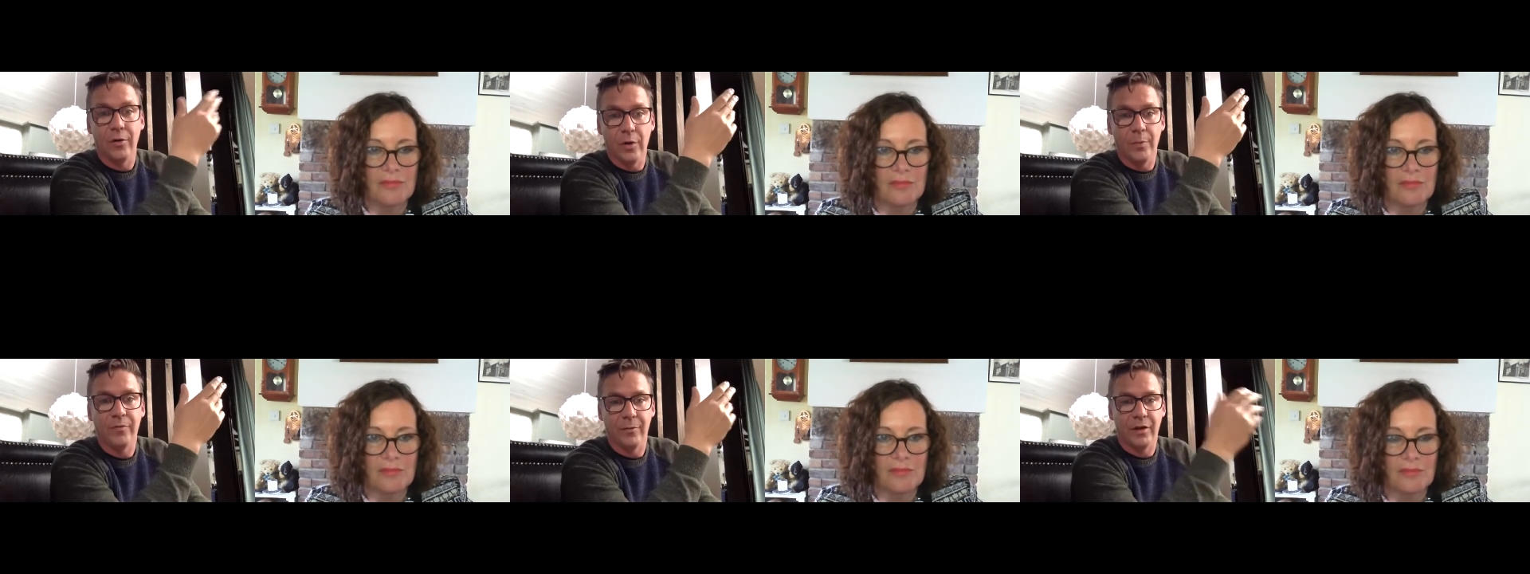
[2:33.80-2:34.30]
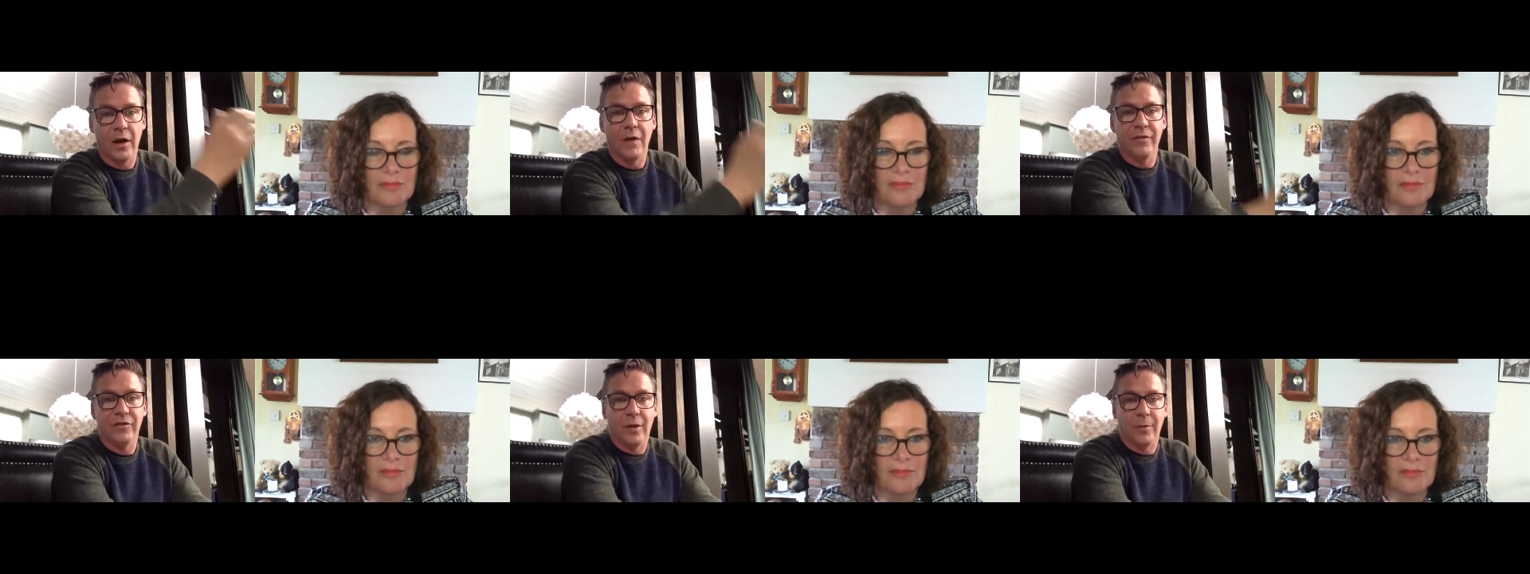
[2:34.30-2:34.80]
Speaker 1: up from the
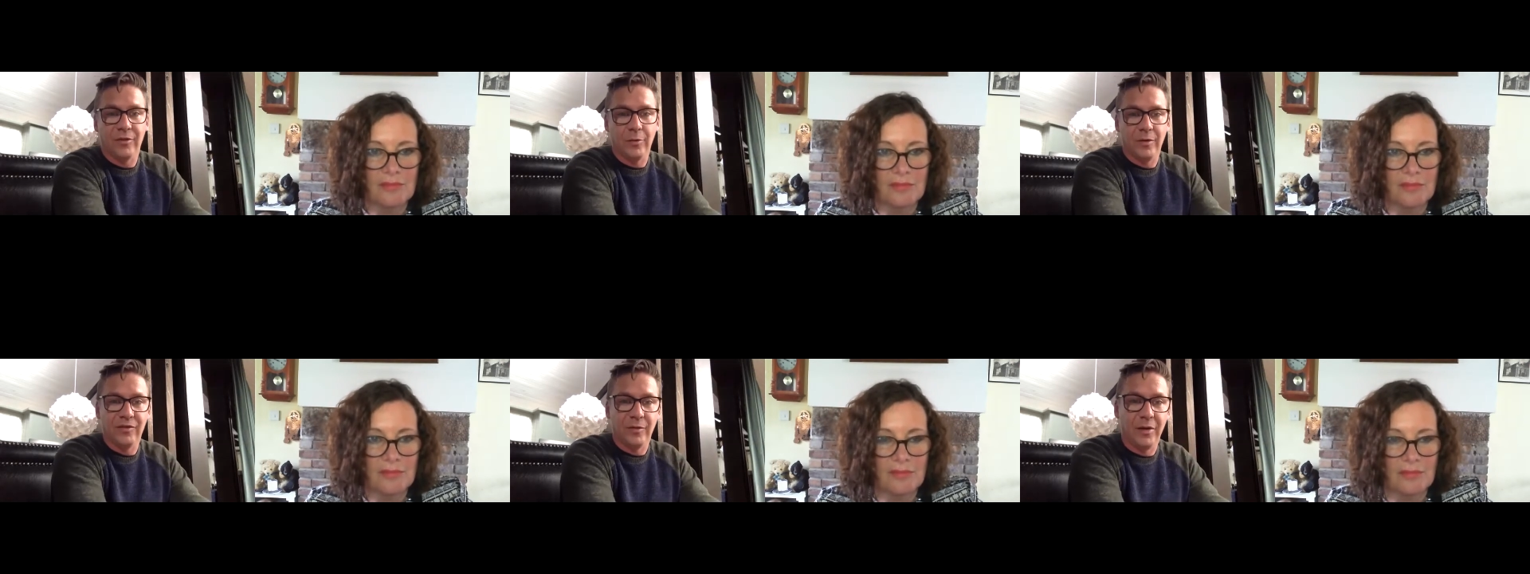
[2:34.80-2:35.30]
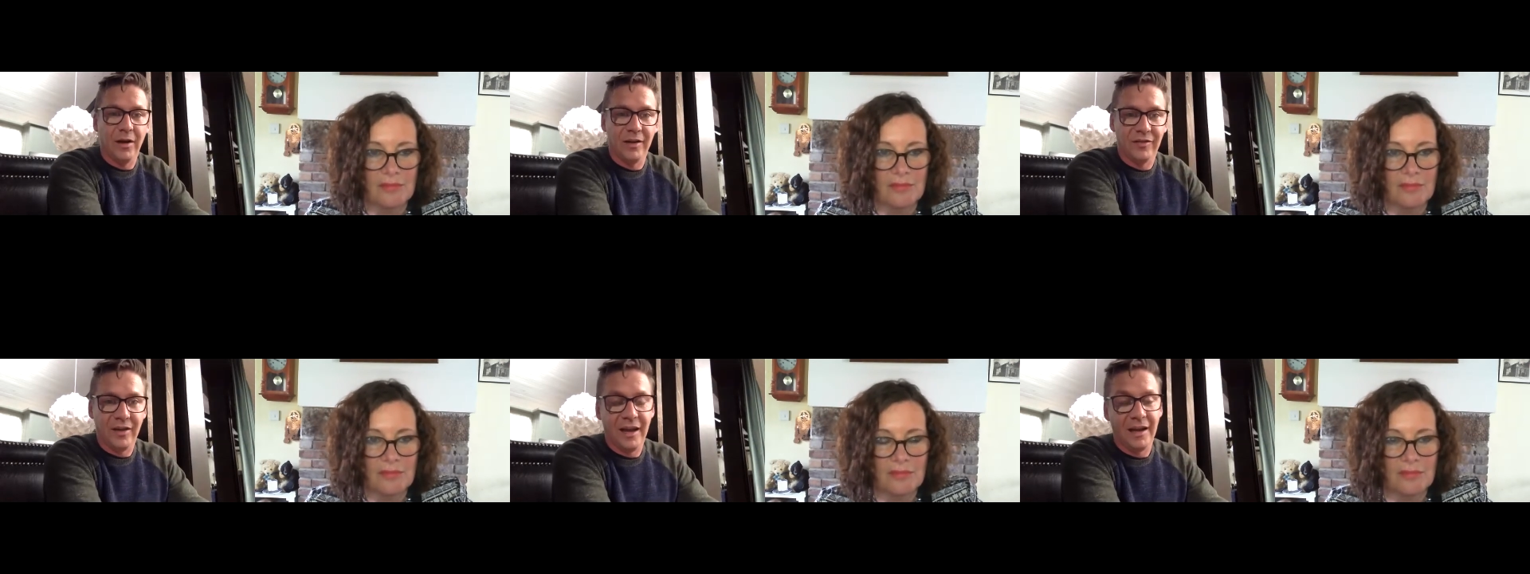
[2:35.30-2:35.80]
coffee shops that we supply
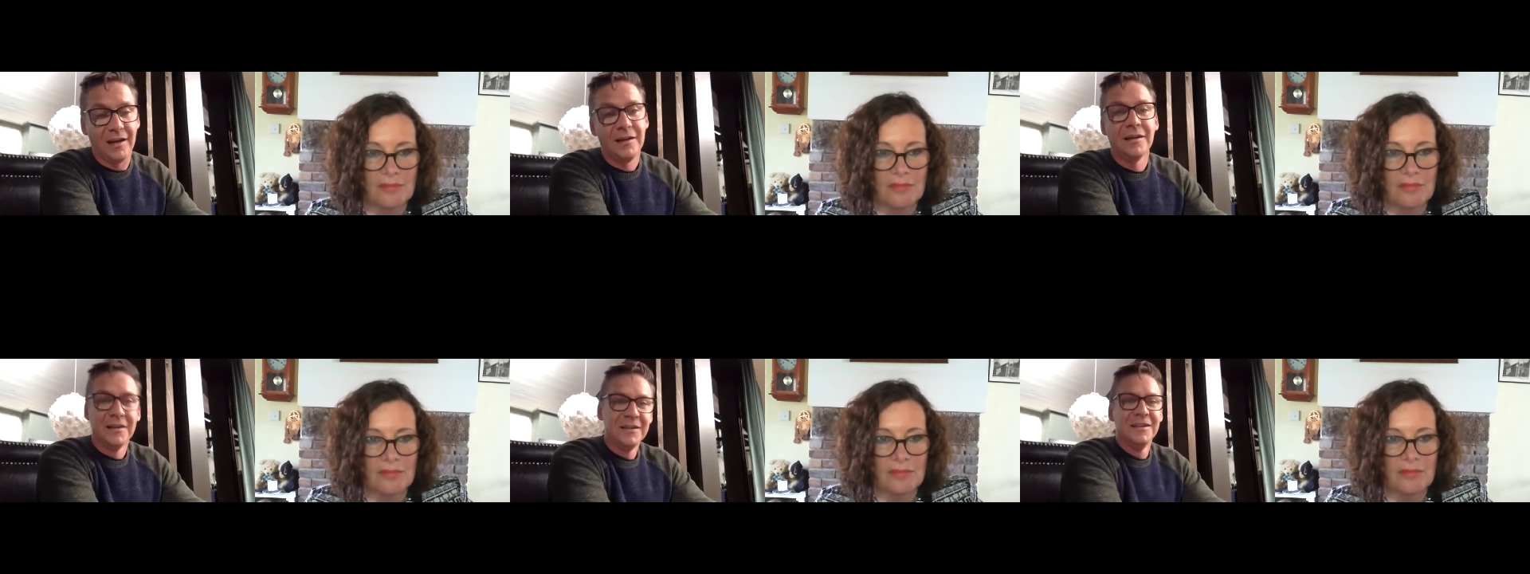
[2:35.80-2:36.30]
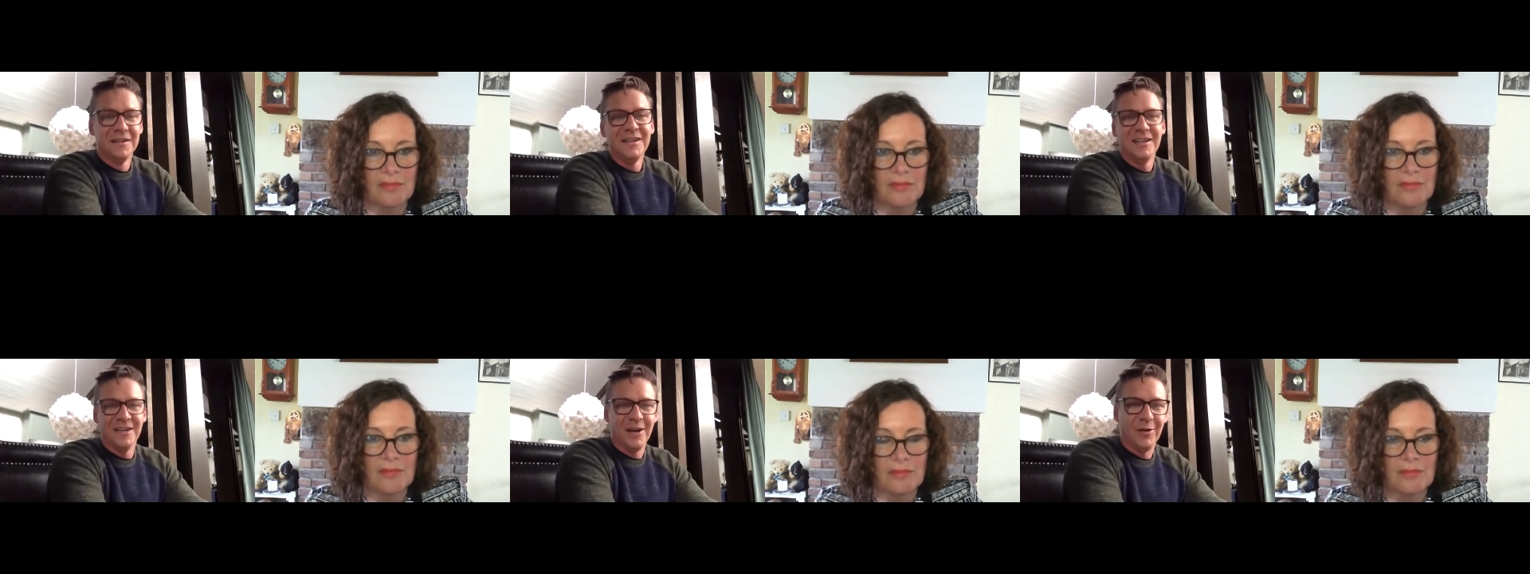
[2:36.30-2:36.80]
saying,
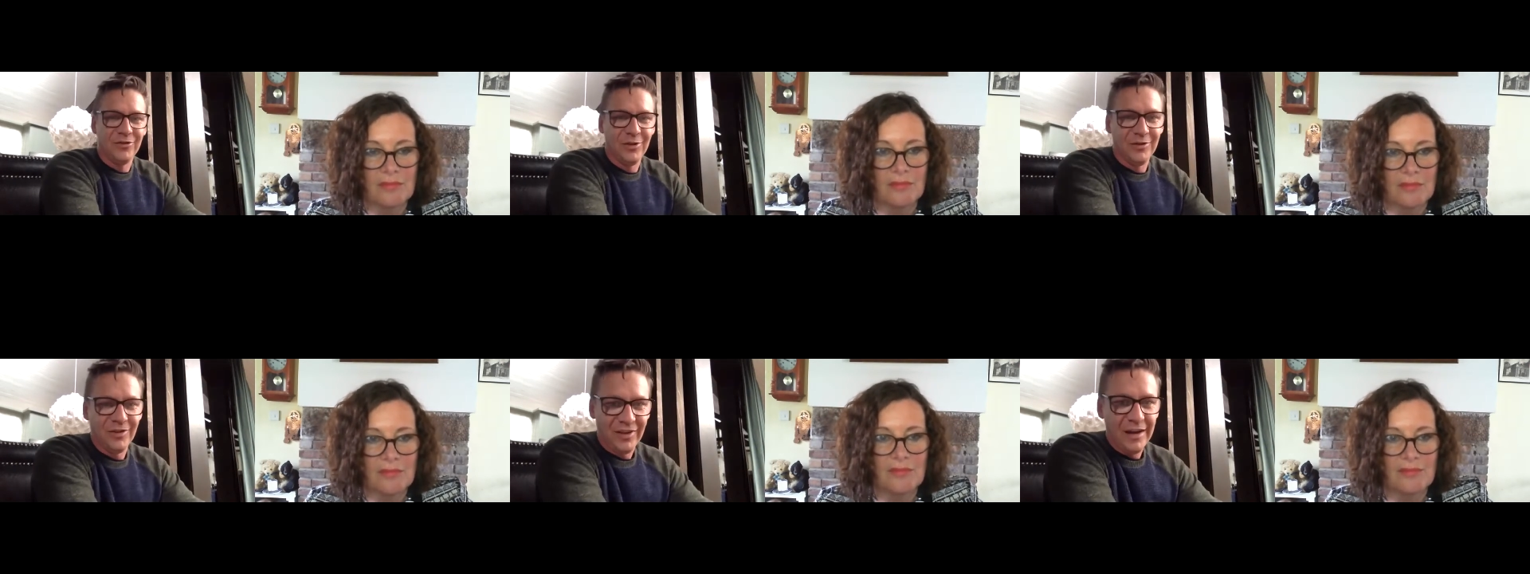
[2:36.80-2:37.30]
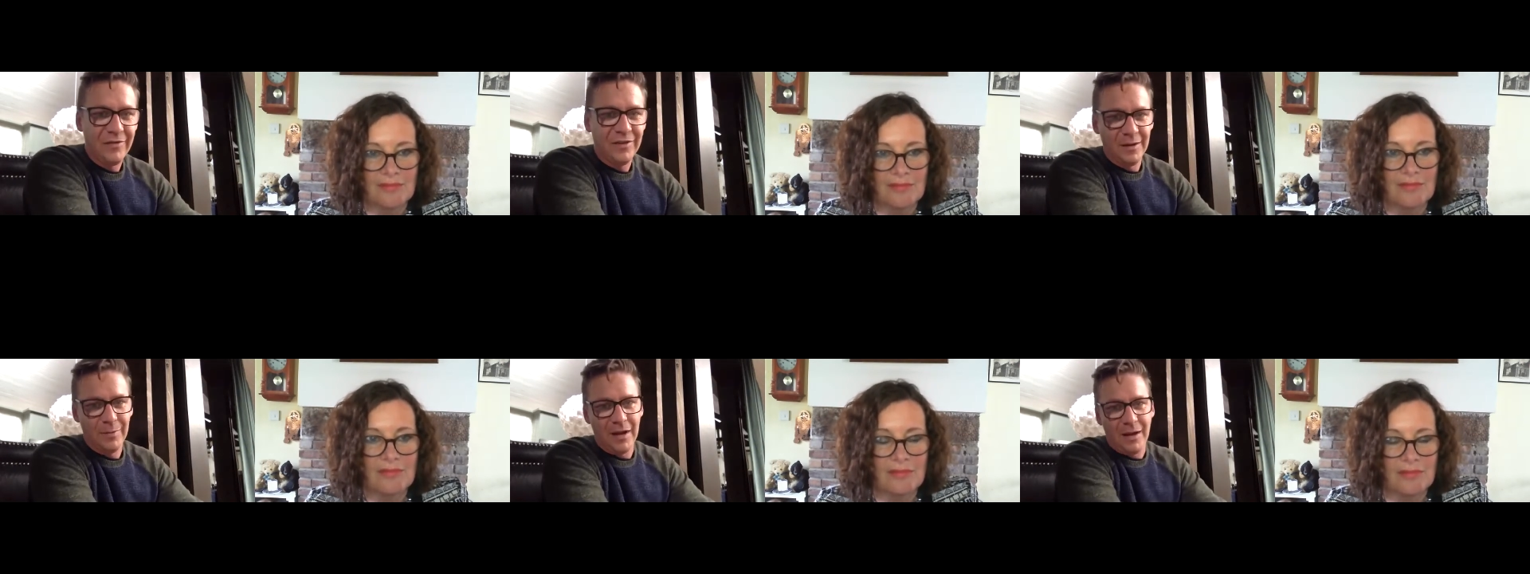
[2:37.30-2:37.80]
you know, due to safety, blah